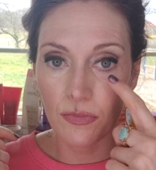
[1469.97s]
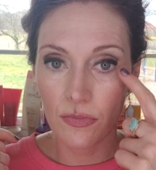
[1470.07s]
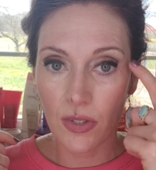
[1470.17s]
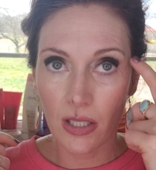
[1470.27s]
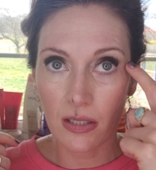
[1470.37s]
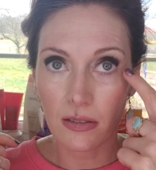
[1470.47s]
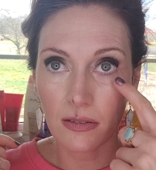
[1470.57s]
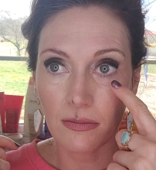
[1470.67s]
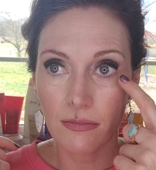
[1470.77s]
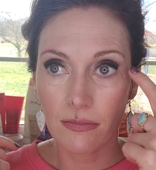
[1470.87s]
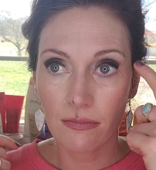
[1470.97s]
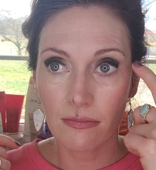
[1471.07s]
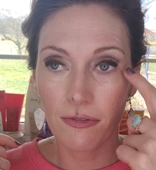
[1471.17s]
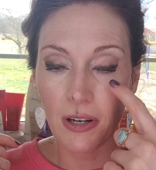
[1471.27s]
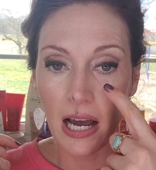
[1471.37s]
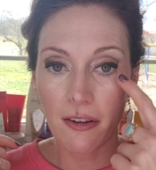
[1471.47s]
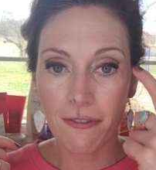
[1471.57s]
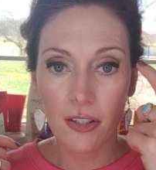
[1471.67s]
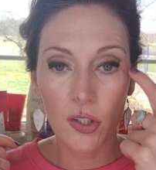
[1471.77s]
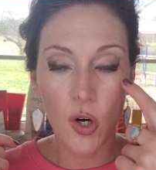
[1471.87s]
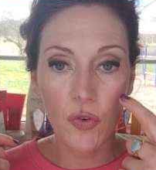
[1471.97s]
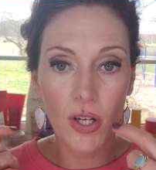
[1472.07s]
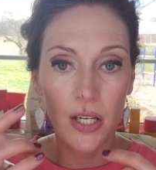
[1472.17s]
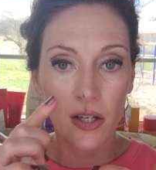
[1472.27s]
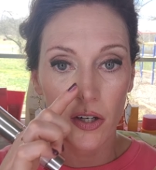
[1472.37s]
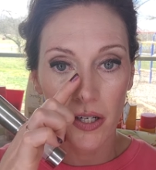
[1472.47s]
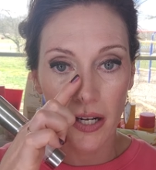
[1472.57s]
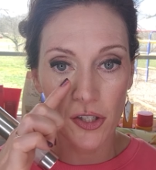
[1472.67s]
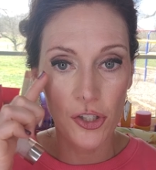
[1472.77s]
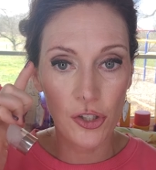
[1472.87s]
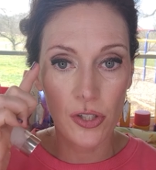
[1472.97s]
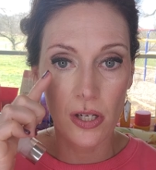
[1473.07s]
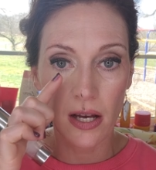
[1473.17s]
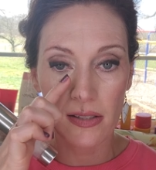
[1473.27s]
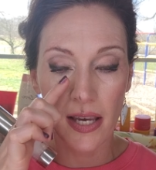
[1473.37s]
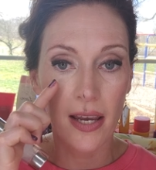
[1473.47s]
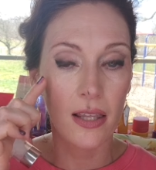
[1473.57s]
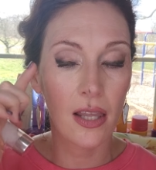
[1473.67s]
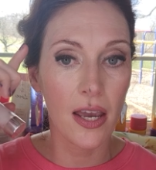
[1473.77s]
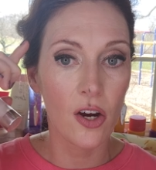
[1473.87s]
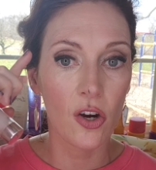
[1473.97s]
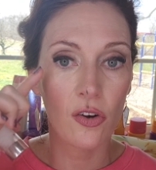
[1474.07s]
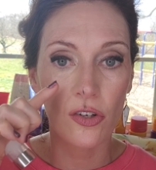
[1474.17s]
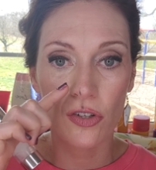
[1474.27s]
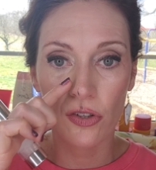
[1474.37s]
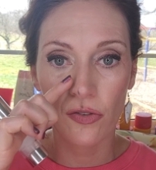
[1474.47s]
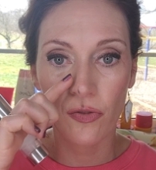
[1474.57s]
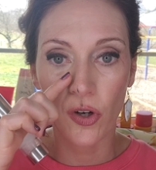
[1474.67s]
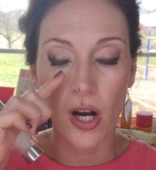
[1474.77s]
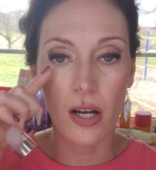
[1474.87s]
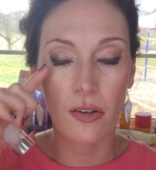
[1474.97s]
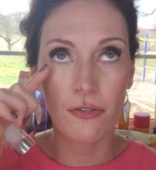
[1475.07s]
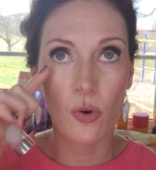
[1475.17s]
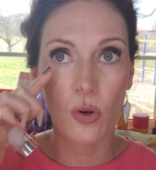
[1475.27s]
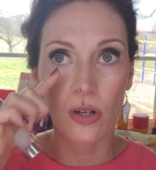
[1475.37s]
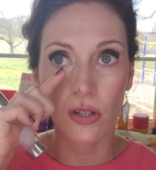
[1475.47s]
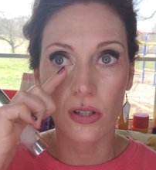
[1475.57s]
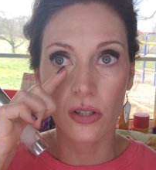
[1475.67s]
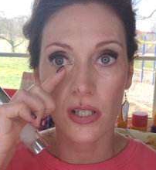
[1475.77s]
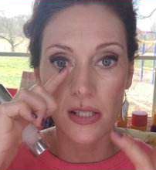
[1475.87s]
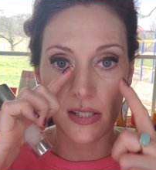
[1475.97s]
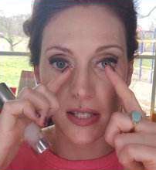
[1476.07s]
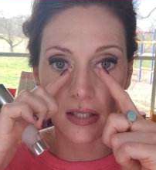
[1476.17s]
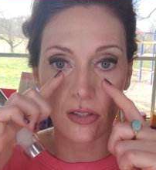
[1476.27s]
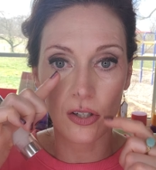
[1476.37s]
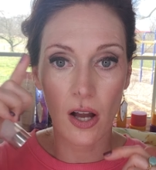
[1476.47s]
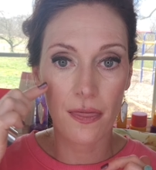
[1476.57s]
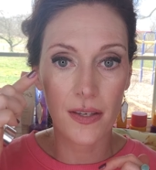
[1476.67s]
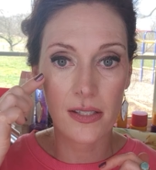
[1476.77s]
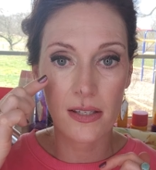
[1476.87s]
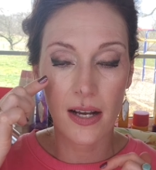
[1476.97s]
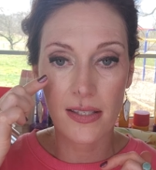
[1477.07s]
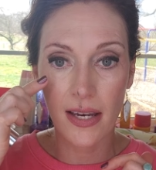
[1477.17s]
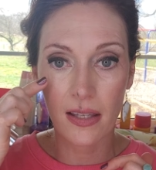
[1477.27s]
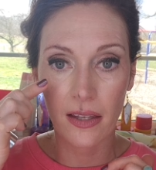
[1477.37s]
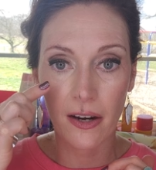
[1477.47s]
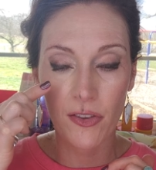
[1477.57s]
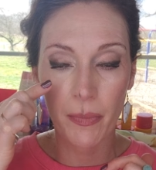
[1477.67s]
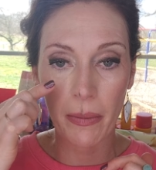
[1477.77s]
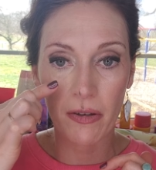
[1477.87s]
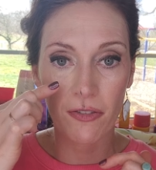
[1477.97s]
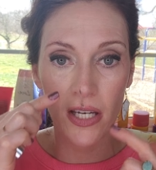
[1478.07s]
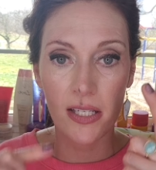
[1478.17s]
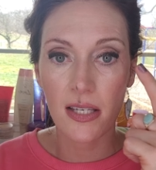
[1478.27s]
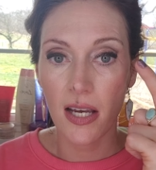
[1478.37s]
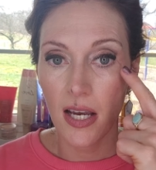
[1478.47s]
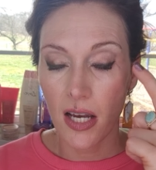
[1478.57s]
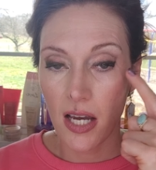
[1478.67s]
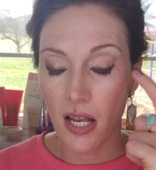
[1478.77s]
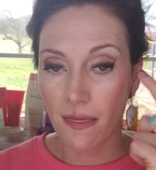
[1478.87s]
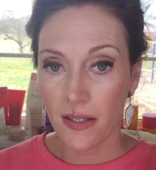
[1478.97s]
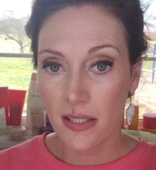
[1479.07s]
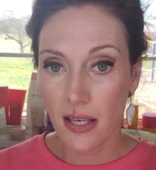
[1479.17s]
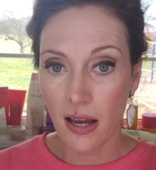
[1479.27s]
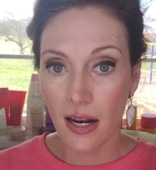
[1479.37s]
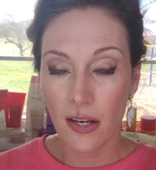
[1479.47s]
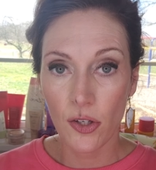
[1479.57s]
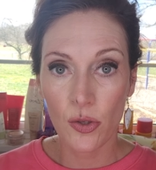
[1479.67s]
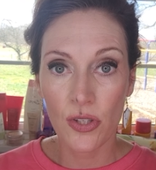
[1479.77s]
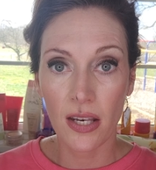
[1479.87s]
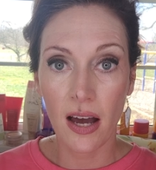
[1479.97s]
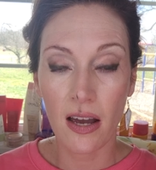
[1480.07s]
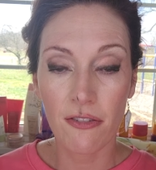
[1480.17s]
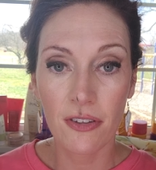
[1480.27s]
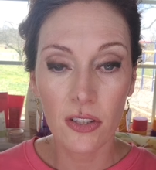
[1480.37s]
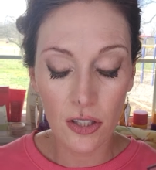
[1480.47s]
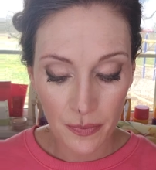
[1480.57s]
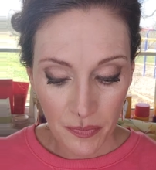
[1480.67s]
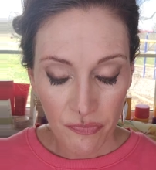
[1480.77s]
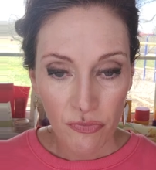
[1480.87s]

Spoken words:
the eye filler over here, and I just used a second layer for concealer on this side, second layer of the Babyface. And on this side, I used that eye filler.